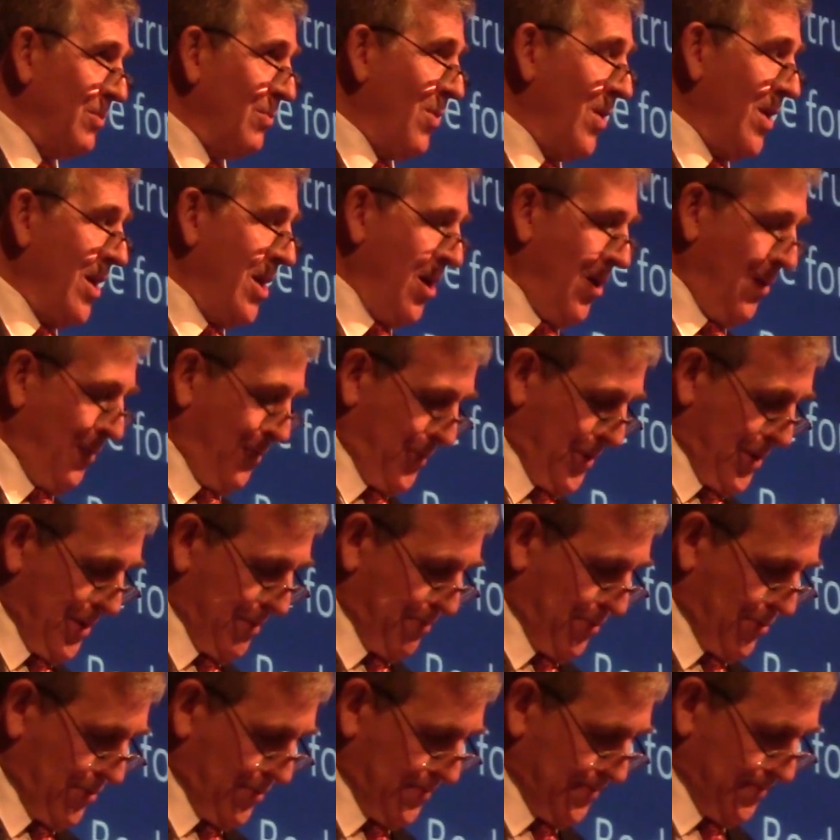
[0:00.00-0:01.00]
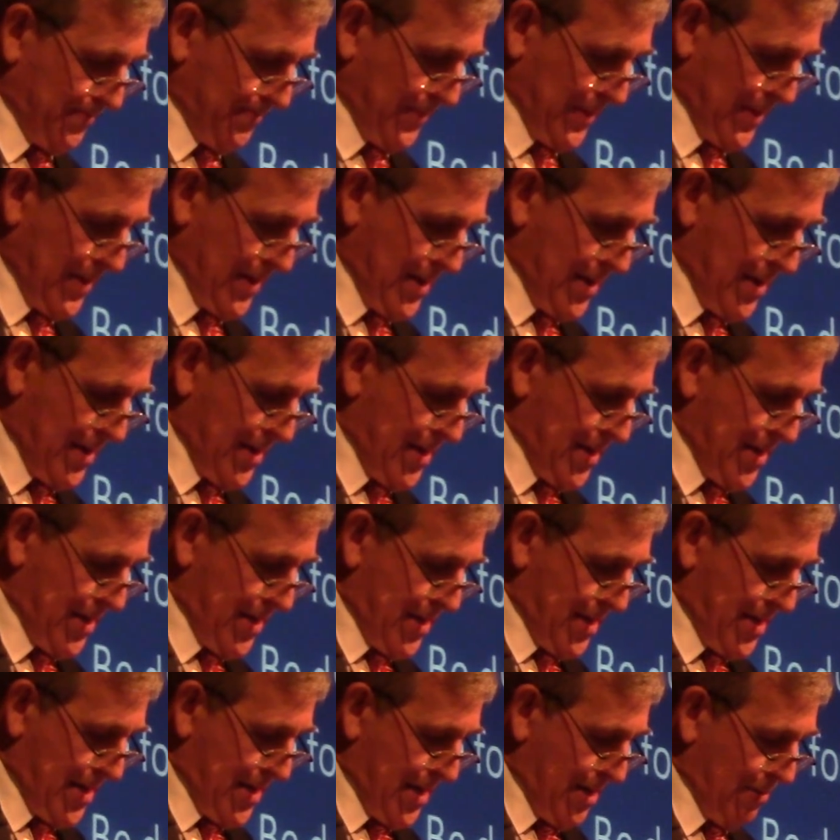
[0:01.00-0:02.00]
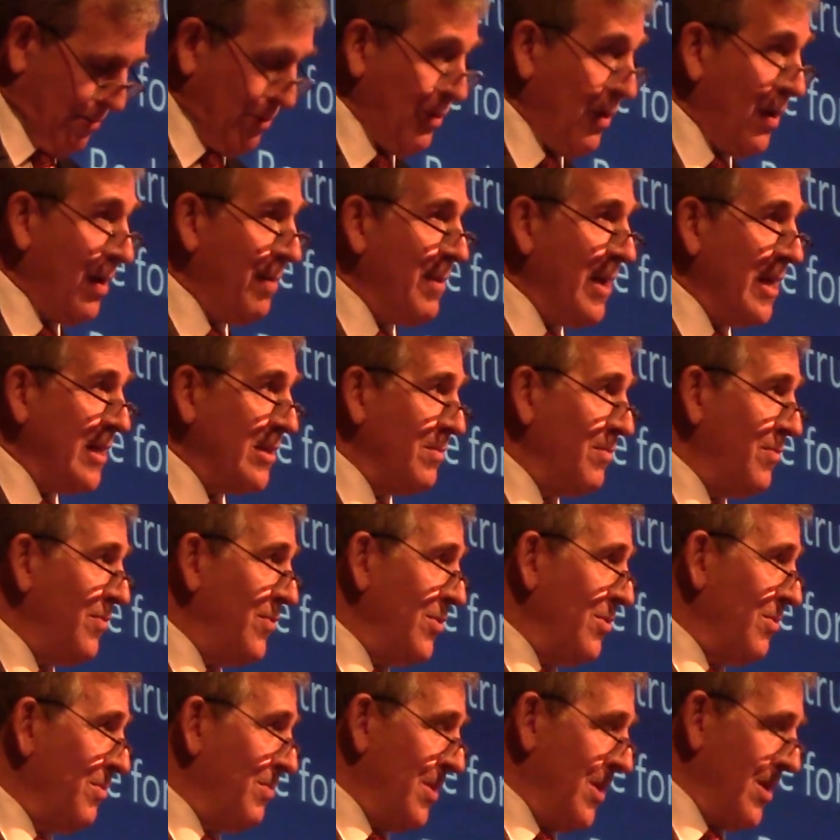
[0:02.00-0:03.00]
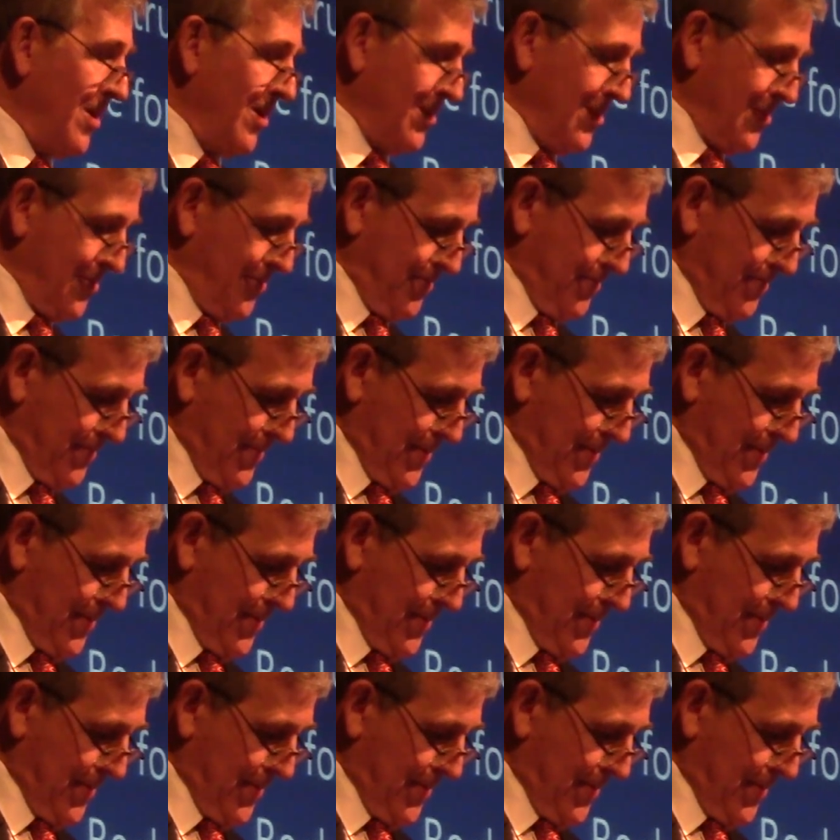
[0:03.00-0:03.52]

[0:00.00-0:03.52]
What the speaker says: We want to help people, and we want to make them feel better.